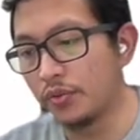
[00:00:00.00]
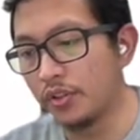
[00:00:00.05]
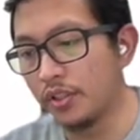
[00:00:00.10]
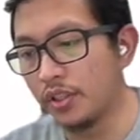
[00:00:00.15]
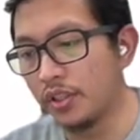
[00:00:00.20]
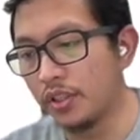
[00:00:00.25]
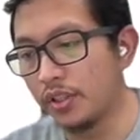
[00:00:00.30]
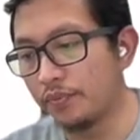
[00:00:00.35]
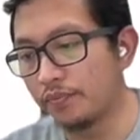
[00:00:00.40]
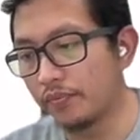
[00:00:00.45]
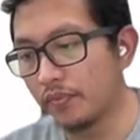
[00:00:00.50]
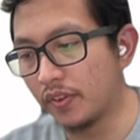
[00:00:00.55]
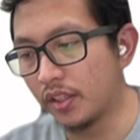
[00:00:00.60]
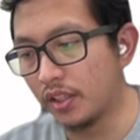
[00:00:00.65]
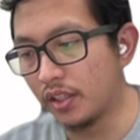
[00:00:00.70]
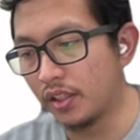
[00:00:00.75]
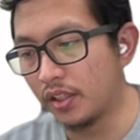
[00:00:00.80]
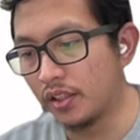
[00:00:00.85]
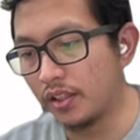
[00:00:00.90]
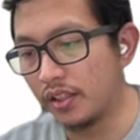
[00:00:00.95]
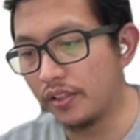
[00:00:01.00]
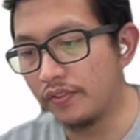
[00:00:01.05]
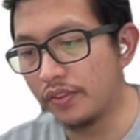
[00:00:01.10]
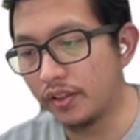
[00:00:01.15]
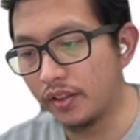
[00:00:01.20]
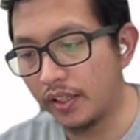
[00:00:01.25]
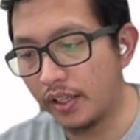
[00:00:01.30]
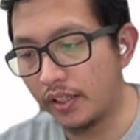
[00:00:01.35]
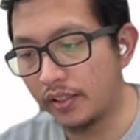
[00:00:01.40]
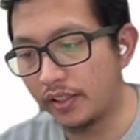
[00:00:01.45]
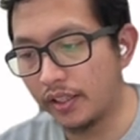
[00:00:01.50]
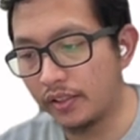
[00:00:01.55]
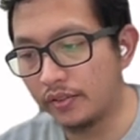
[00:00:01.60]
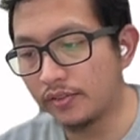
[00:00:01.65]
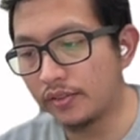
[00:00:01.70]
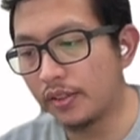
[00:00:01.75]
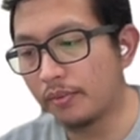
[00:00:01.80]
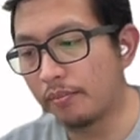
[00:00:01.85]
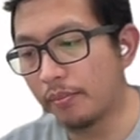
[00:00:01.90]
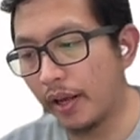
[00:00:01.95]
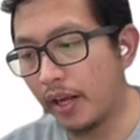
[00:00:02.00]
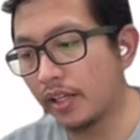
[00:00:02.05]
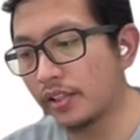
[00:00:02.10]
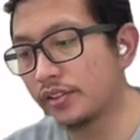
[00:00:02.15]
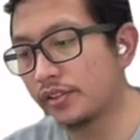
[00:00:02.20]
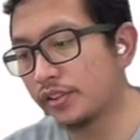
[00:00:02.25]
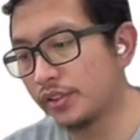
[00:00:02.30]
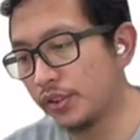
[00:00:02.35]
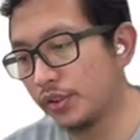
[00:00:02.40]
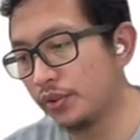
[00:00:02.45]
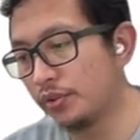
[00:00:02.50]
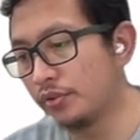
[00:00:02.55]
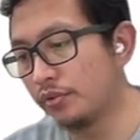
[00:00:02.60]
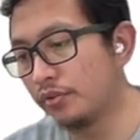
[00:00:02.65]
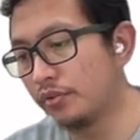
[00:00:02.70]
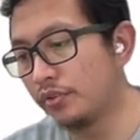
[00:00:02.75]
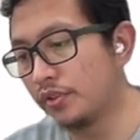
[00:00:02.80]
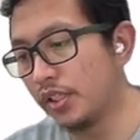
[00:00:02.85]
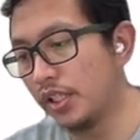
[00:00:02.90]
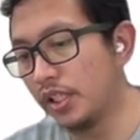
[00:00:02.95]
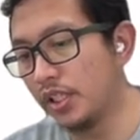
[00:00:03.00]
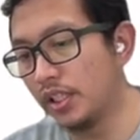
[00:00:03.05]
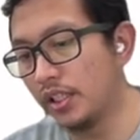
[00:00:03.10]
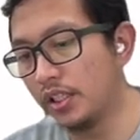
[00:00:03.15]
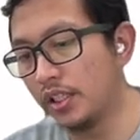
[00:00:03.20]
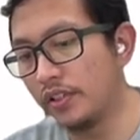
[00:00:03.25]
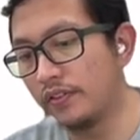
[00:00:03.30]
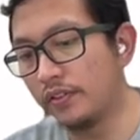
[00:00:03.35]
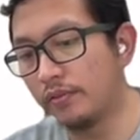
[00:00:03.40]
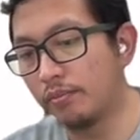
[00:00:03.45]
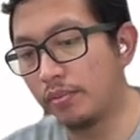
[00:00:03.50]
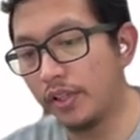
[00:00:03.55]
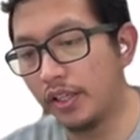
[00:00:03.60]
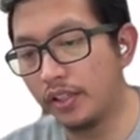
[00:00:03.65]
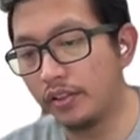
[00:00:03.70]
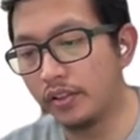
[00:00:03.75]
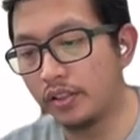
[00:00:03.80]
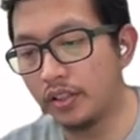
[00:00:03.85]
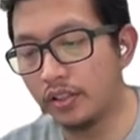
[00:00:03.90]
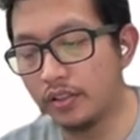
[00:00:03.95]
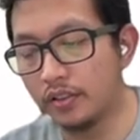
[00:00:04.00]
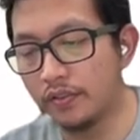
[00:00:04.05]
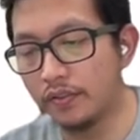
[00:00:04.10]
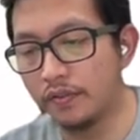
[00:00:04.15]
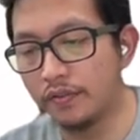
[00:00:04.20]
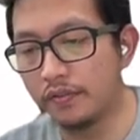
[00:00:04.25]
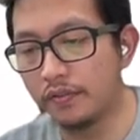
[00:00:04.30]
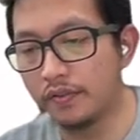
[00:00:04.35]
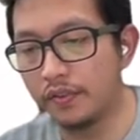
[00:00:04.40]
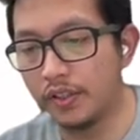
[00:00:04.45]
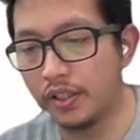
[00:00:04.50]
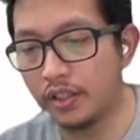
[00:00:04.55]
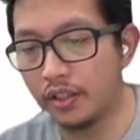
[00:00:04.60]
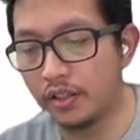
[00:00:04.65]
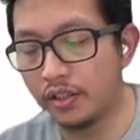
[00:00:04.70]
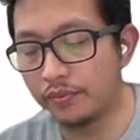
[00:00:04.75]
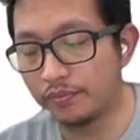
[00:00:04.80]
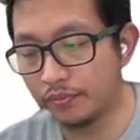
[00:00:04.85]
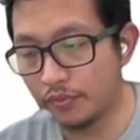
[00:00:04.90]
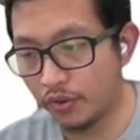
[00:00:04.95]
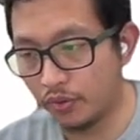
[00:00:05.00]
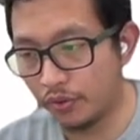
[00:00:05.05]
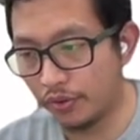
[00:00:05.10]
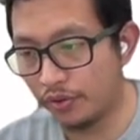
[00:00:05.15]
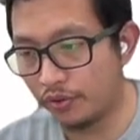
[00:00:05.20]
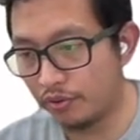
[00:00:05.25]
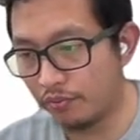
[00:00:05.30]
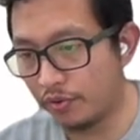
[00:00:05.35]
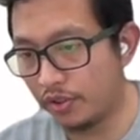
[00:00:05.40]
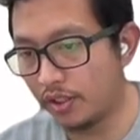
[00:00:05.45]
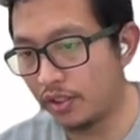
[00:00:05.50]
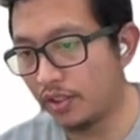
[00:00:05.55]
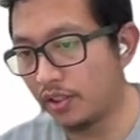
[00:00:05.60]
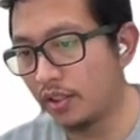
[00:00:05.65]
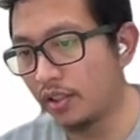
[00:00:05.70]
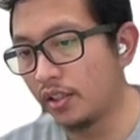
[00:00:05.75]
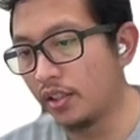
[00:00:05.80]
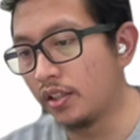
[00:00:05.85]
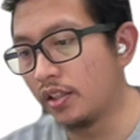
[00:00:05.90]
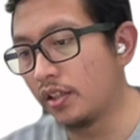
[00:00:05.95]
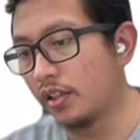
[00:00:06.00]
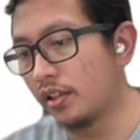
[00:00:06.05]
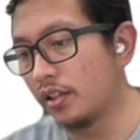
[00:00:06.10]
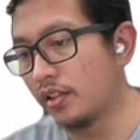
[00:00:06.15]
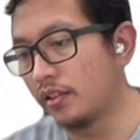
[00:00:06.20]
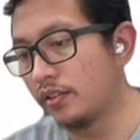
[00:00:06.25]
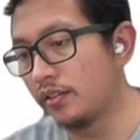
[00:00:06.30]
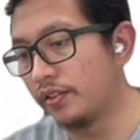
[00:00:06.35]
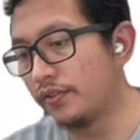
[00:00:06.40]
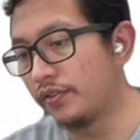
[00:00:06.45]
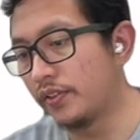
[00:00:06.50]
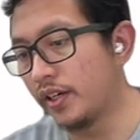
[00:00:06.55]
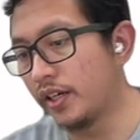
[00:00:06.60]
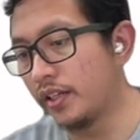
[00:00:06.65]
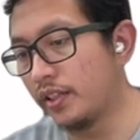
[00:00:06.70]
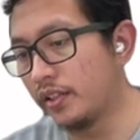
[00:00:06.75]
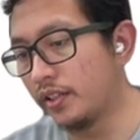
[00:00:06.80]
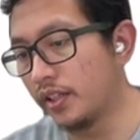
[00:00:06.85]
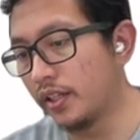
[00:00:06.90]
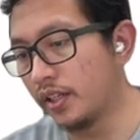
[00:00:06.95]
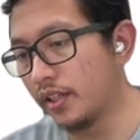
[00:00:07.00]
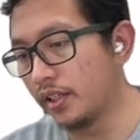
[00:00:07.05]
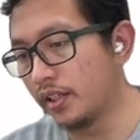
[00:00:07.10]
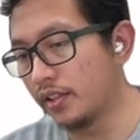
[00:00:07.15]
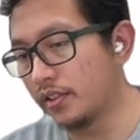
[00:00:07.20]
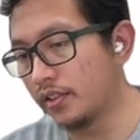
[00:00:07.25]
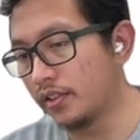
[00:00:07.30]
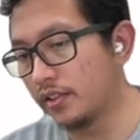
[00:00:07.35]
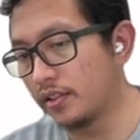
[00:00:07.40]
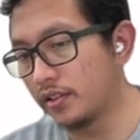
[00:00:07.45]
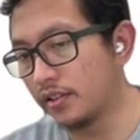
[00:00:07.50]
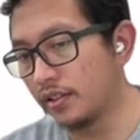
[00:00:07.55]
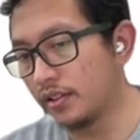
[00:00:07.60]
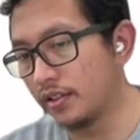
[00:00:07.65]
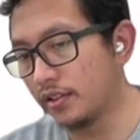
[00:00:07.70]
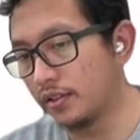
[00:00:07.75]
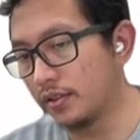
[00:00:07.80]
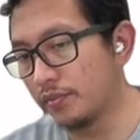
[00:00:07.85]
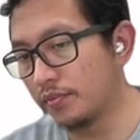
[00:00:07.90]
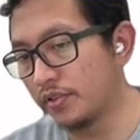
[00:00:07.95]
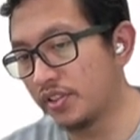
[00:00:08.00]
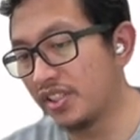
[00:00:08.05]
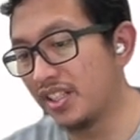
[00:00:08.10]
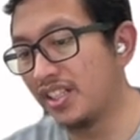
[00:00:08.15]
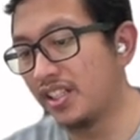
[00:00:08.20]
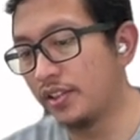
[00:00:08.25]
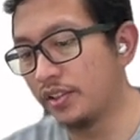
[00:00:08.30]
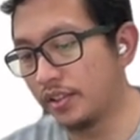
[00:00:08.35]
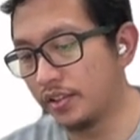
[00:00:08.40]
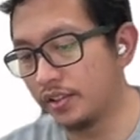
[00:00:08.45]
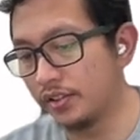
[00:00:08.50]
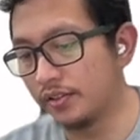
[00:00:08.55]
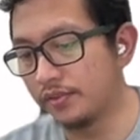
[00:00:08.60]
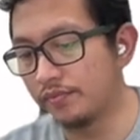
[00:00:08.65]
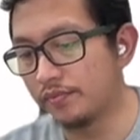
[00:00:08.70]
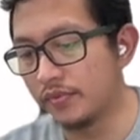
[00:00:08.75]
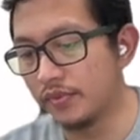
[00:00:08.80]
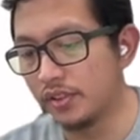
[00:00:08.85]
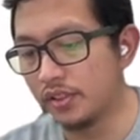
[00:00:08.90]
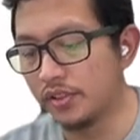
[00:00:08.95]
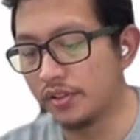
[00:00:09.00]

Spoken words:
to the given line and pass through the given plane curve, they are going to be defined as cylinders.